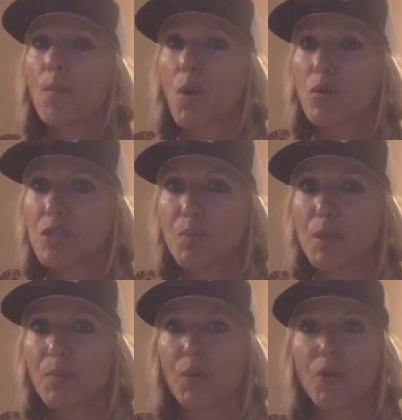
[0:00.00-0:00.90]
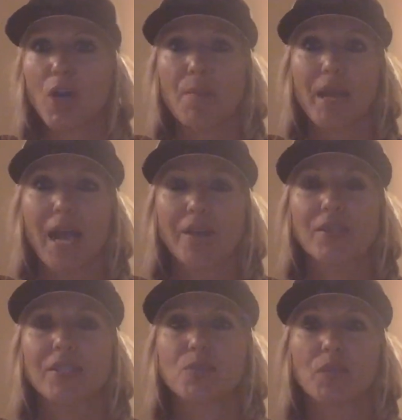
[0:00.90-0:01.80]
Most of the people that are coming out of
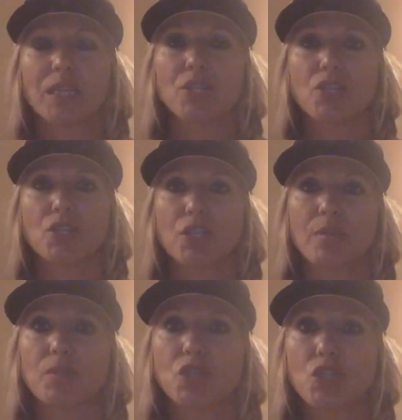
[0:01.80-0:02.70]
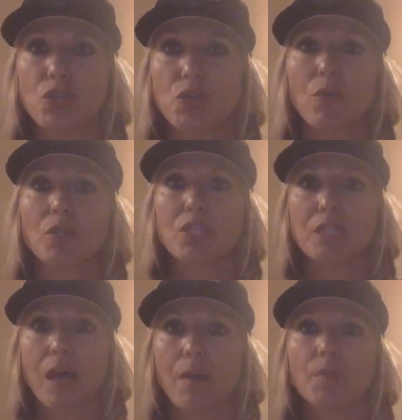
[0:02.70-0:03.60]
these relationships do, or
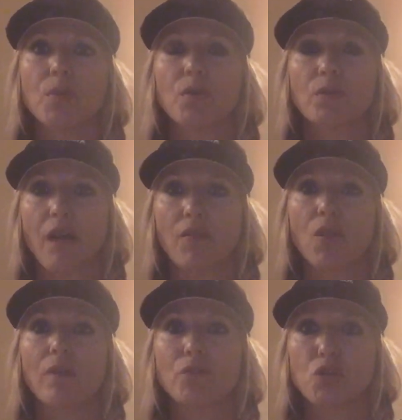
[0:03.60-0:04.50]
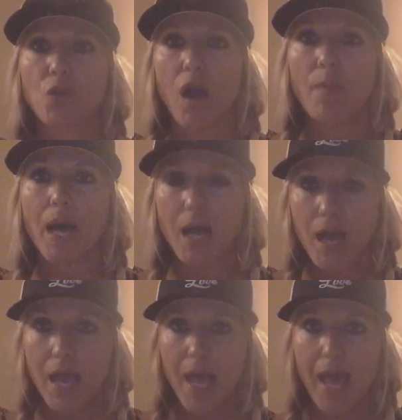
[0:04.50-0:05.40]
some, you know, level of trauma.
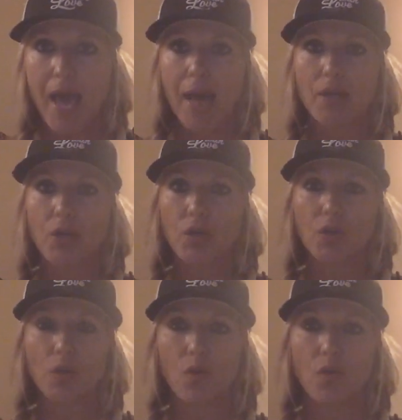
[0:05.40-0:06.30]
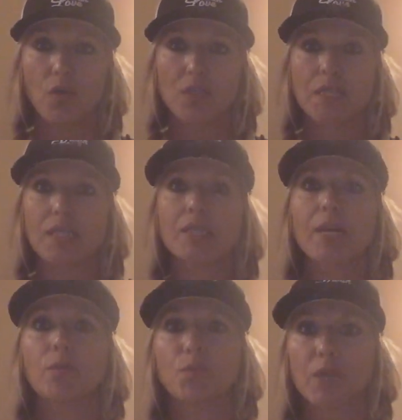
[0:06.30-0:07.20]
And her courses
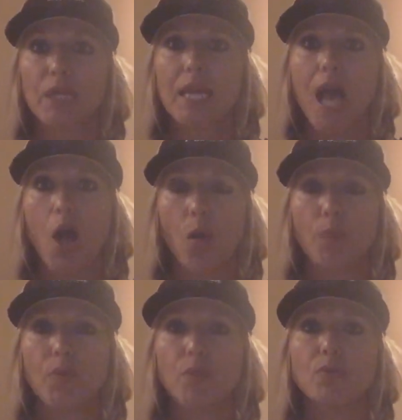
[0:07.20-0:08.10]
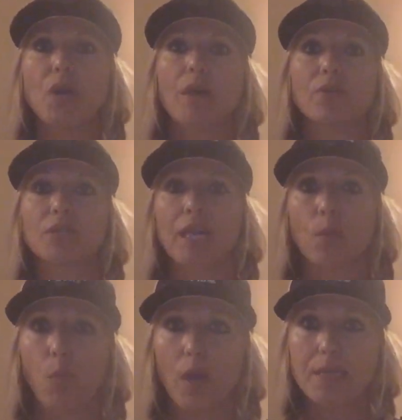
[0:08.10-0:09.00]
can really help you to understand
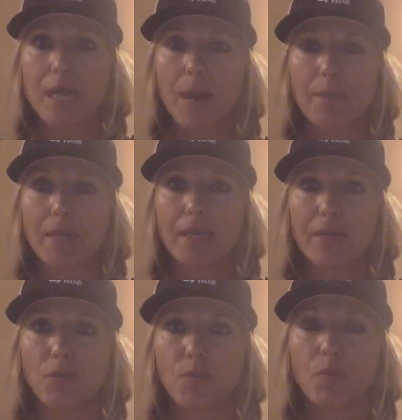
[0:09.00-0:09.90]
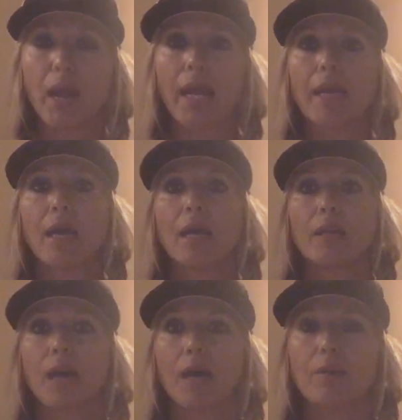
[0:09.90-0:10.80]
what's happening in your brain,
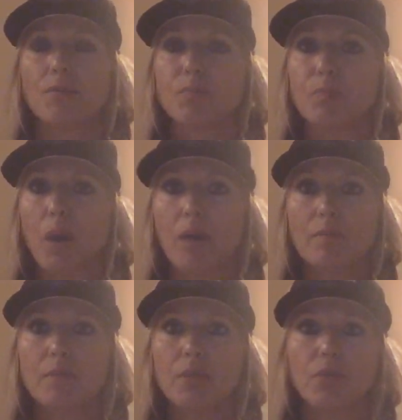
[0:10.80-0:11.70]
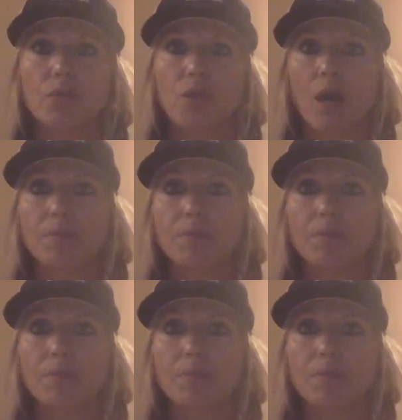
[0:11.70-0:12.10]
bottom down,